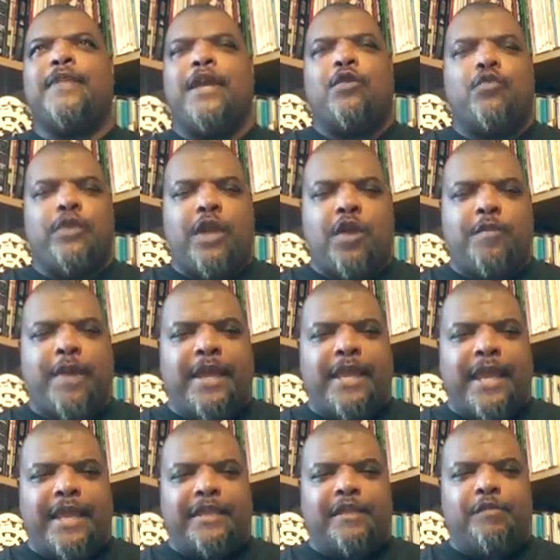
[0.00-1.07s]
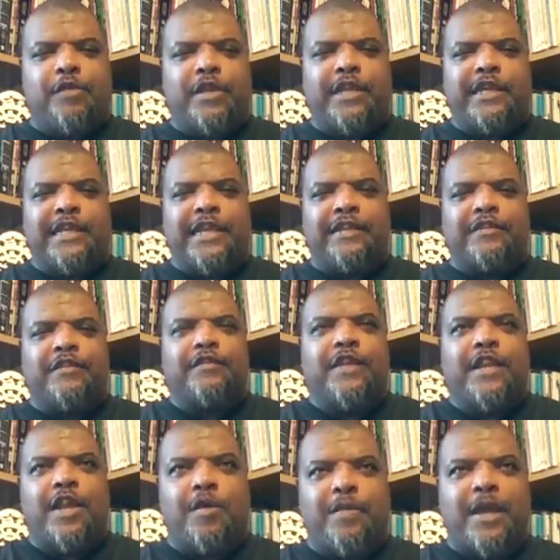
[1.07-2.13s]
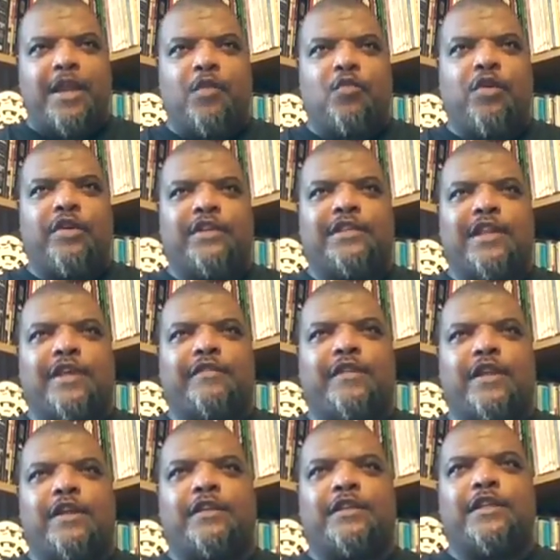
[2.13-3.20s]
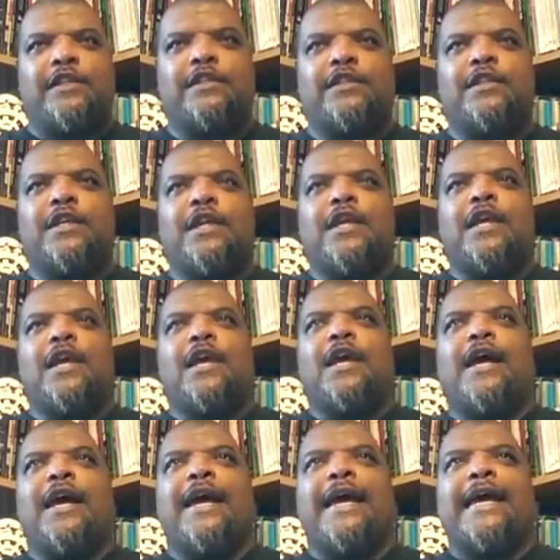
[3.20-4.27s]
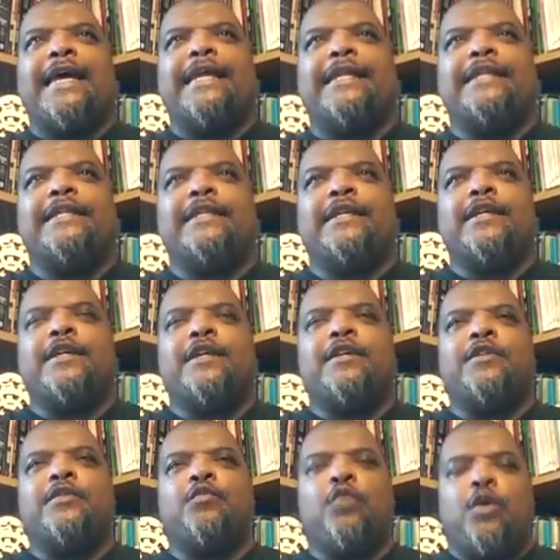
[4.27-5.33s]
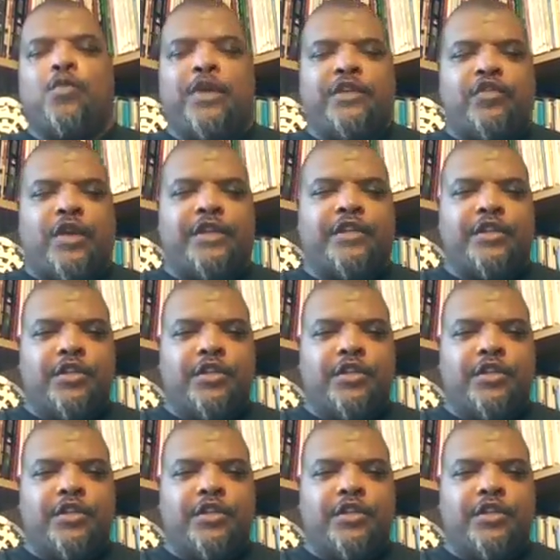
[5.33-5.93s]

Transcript: all know about the Anti-Bullying Collective, they know about the Warriors Life classes, and what we're trying to